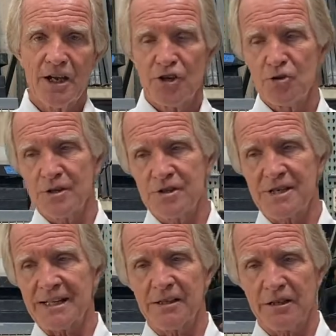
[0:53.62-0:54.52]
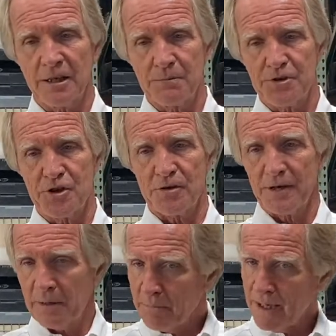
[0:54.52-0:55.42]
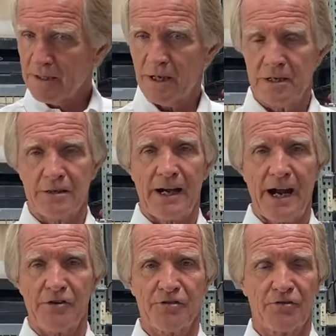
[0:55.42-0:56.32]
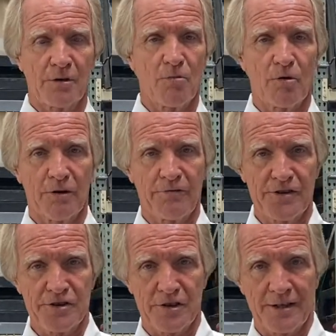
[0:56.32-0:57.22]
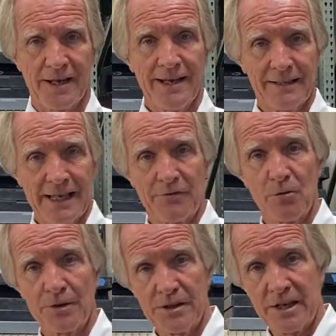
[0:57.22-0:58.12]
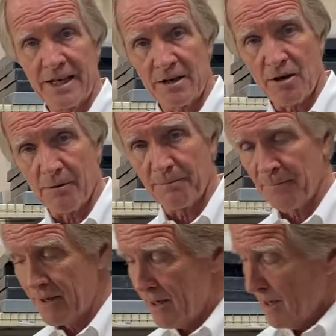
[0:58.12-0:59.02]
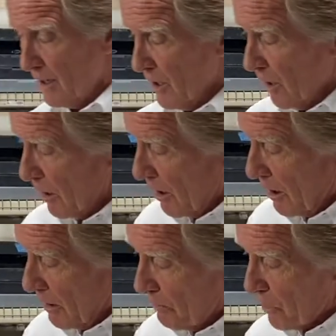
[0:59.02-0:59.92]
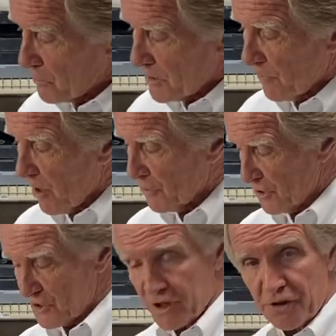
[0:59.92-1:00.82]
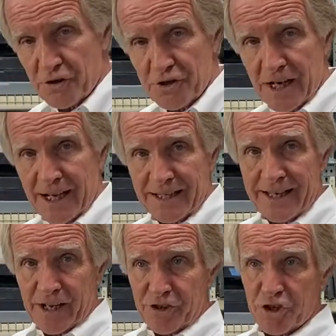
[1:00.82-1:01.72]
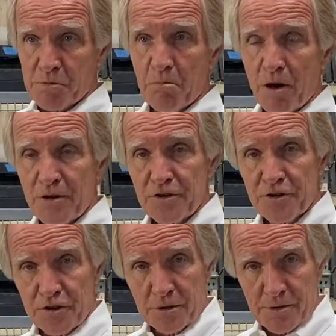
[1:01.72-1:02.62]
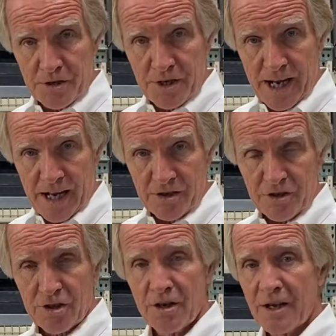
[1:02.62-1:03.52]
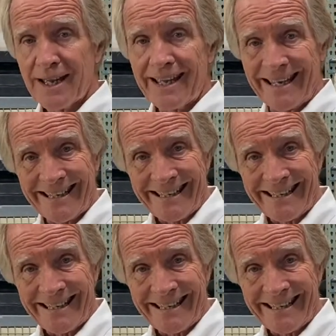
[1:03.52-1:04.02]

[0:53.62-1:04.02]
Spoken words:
you can set the temperature and maintain your house for a more efficient level when you get home. Most of all, just understand that smart thermostats in